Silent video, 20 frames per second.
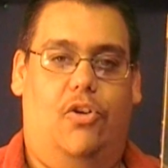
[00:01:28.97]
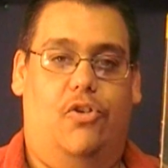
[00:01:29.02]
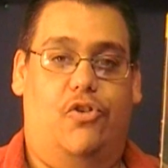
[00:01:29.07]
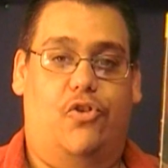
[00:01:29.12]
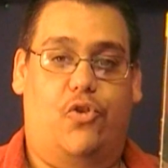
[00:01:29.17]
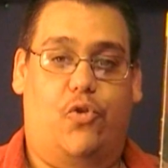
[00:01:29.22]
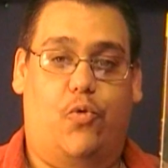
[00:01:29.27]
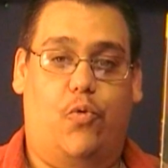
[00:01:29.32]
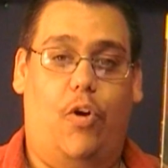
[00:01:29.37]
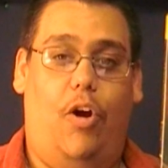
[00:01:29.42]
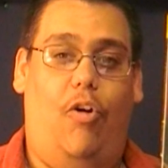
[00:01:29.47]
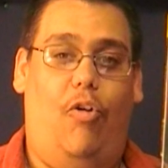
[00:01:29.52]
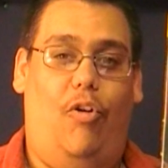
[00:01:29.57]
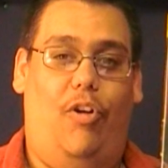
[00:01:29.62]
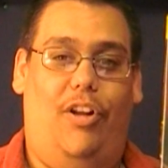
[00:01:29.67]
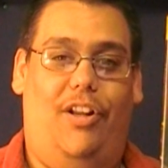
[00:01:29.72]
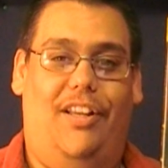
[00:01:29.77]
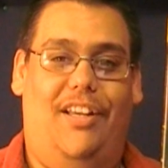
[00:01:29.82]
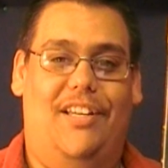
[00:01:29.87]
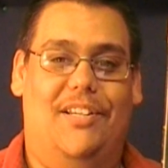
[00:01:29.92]

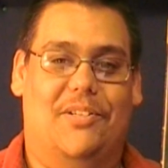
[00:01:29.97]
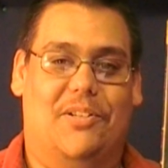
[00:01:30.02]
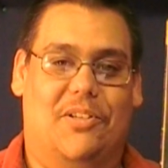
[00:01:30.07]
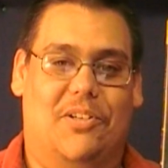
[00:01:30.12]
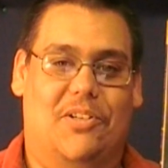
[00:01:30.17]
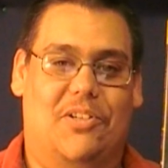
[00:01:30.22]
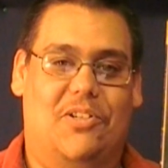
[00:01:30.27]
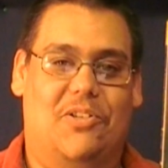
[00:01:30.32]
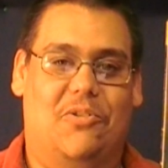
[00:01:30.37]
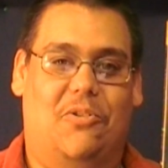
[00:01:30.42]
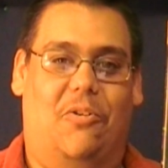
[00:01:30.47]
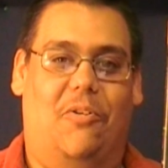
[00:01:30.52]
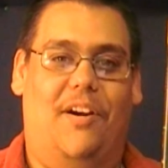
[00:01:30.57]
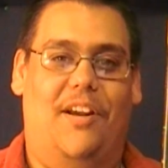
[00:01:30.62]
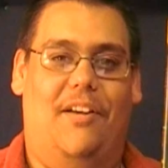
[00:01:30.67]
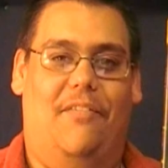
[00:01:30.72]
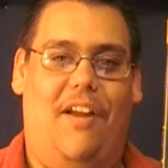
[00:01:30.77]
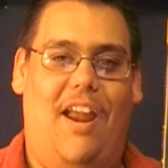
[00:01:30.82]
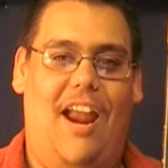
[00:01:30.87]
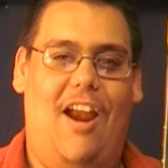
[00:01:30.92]
Troll is the
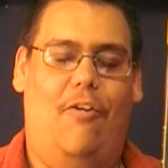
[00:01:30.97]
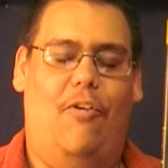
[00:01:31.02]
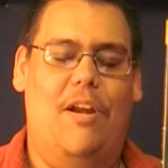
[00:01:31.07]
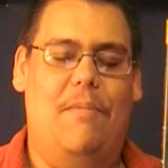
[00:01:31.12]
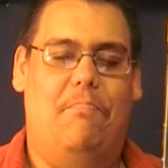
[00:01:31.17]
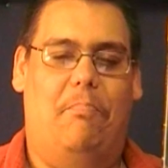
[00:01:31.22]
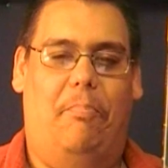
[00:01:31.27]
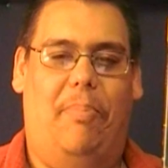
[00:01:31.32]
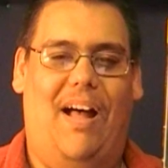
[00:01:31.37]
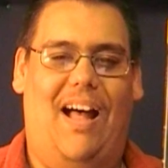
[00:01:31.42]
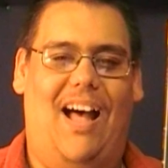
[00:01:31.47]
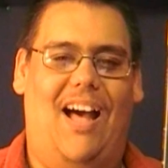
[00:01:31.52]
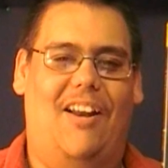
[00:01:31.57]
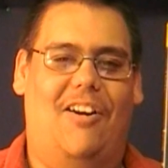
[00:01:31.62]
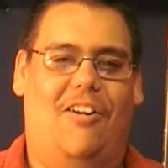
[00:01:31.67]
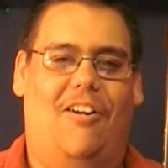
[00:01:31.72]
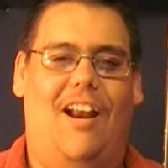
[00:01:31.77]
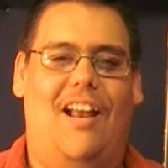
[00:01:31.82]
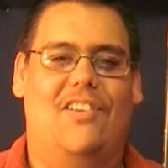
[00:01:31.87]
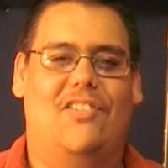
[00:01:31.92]
story of Harry
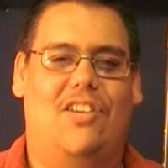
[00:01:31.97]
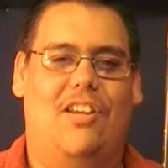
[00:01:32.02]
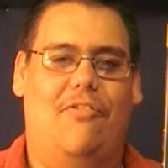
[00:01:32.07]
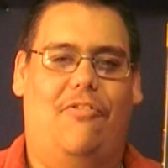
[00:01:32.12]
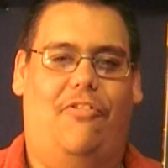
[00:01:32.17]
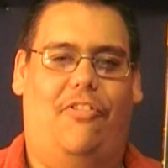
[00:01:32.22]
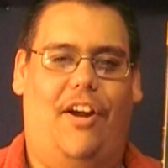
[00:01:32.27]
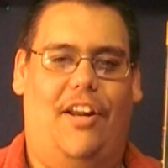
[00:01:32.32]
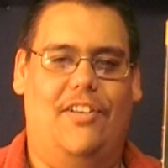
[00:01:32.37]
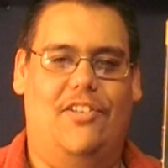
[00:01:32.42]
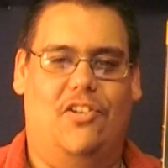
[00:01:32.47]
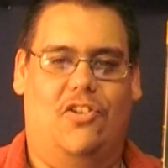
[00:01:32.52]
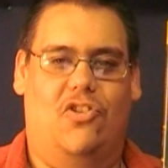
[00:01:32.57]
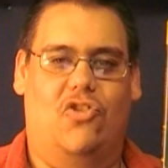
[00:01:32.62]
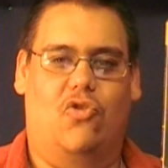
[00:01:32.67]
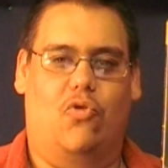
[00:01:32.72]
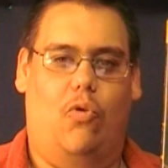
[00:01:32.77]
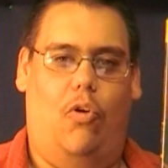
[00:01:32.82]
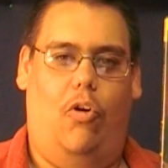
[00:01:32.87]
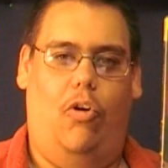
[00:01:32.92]
Potter as he fights a
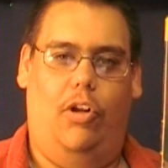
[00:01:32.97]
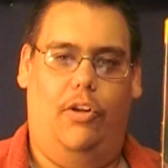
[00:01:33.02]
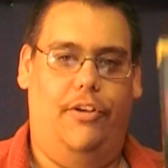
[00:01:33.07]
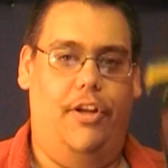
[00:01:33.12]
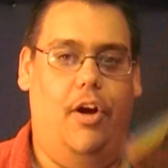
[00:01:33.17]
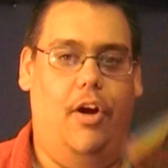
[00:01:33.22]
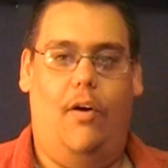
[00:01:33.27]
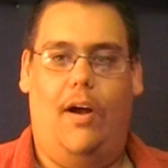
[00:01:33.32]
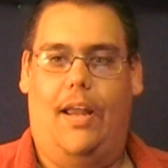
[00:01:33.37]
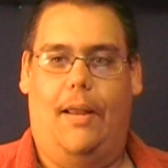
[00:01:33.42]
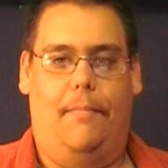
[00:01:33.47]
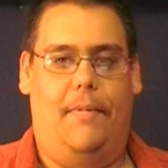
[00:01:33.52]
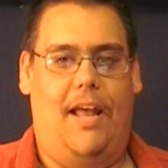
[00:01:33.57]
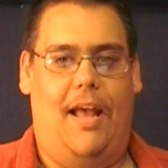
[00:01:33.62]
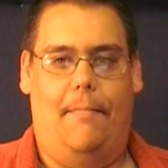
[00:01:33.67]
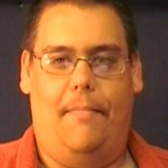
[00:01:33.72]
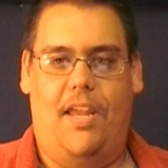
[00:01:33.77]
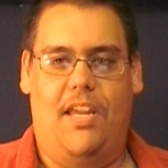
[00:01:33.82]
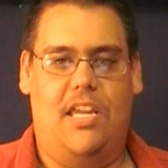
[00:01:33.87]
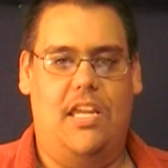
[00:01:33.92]
troll. No, I am
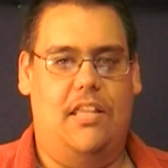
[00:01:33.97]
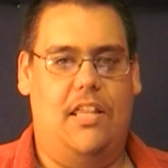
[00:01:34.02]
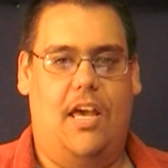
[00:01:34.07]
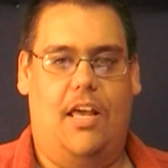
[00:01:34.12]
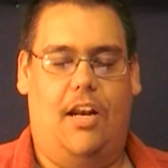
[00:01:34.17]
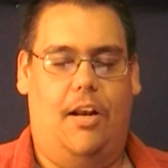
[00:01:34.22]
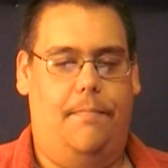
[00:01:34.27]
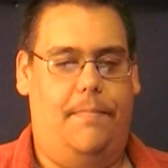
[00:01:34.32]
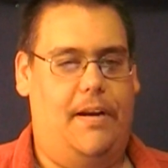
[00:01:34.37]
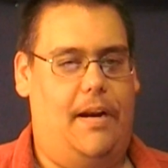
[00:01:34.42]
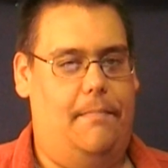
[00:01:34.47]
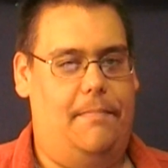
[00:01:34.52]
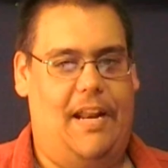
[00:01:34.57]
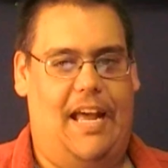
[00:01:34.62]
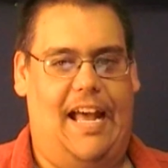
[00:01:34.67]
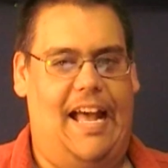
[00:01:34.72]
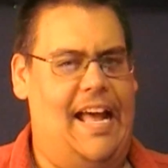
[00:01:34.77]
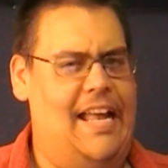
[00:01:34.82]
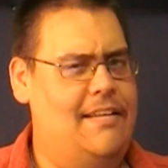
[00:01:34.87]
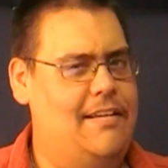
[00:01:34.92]
not making that up, and I'm
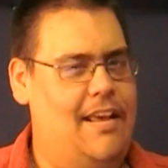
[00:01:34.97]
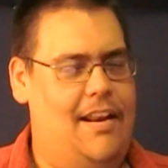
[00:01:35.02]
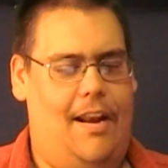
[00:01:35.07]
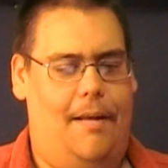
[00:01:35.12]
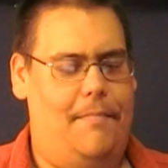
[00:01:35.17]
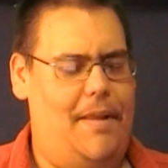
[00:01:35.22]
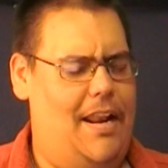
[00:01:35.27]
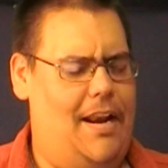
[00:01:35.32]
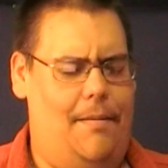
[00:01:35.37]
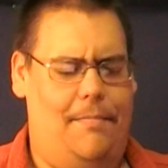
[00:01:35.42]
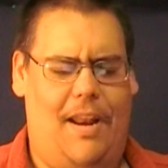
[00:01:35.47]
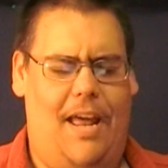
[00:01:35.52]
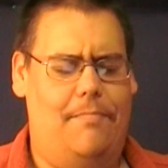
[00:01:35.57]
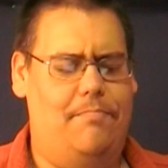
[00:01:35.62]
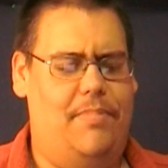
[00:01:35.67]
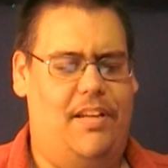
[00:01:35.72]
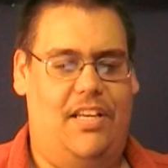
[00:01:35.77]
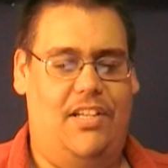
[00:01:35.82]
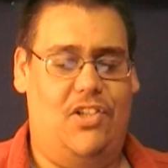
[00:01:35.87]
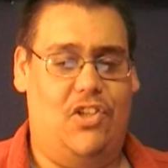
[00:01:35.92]
not
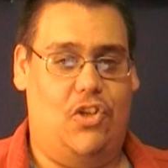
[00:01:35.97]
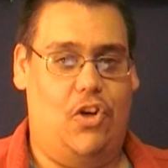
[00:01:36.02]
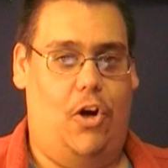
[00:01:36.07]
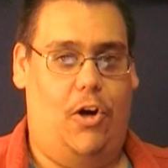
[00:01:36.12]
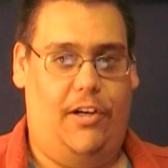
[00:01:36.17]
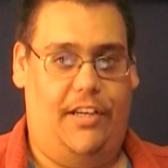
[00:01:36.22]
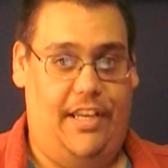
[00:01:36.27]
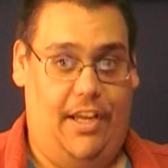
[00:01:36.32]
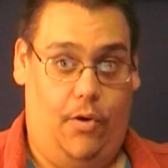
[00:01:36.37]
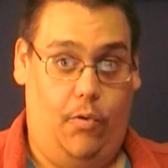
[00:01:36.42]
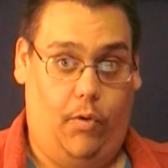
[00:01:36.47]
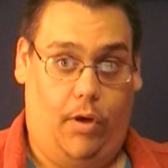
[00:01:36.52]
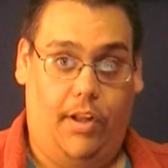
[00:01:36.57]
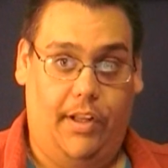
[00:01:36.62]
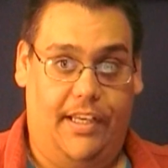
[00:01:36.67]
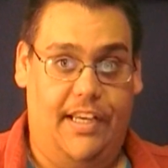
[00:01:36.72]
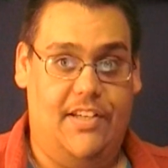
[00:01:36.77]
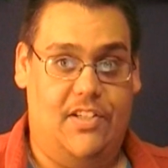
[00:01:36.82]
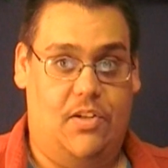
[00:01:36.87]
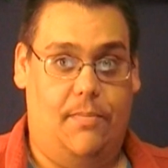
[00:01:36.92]
being snarky. It
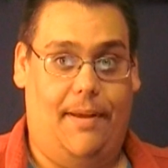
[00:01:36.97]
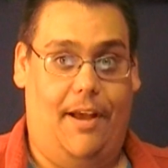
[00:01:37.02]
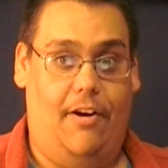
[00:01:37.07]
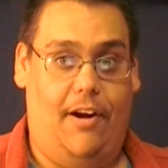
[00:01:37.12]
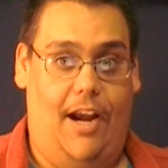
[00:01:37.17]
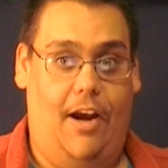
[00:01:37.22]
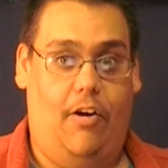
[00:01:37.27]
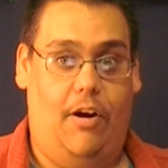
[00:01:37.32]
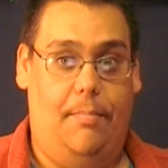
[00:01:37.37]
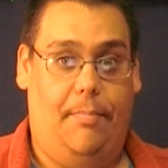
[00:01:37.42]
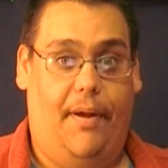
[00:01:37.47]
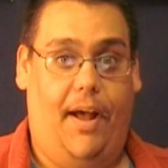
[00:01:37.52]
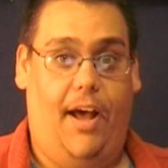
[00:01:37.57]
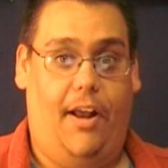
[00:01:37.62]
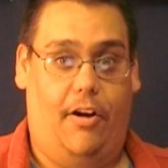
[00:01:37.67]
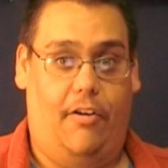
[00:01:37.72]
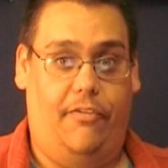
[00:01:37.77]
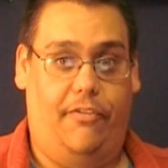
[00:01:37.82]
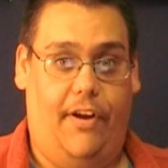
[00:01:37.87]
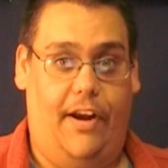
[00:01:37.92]
really is about Harry
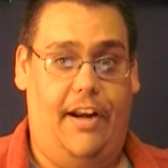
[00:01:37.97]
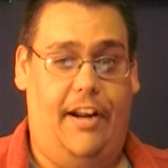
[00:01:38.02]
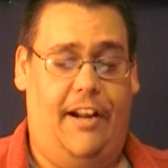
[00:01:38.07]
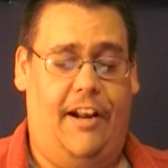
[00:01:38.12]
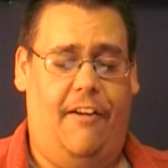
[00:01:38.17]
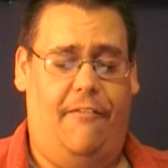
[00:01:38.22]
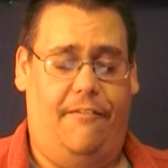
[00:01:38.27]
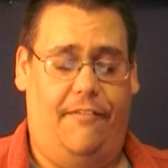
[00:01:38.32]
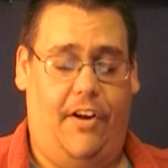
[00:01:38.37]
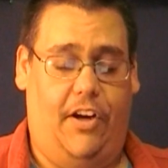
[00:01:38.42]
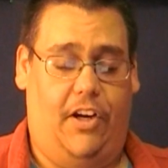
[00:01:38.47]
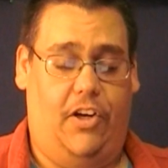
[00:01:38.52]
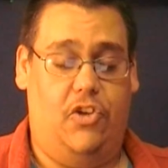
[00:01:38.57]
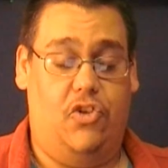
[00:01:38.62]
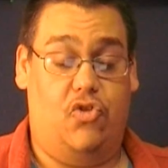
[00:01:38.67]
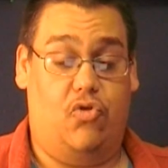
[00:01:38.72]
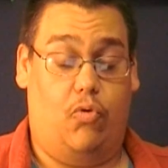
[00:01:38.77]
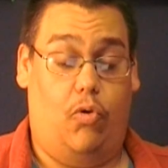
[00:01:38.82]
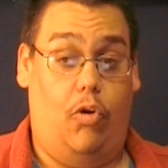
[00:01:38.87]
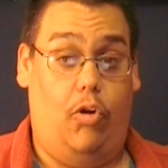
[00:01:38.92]
Potter fighting a fucking
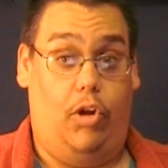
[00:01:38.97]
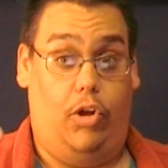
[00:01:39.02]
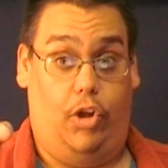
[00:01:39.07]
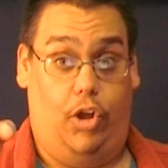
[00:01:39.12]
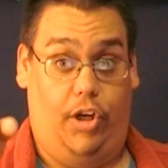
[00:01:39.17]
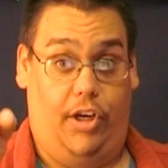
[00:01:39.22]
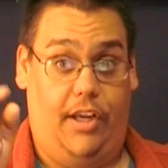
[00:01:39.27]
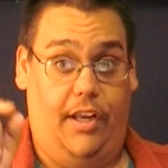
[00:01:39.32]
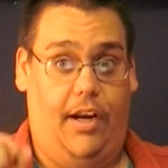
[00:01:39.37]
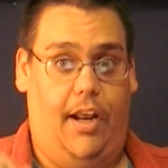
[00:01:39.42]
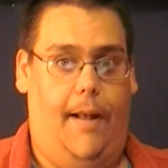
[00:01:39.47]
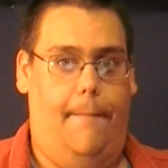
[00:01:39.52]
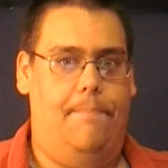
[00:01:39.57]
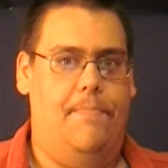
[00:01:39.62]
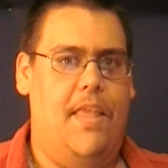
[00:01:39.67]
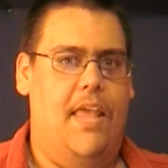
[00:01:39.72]
troll. Look it up.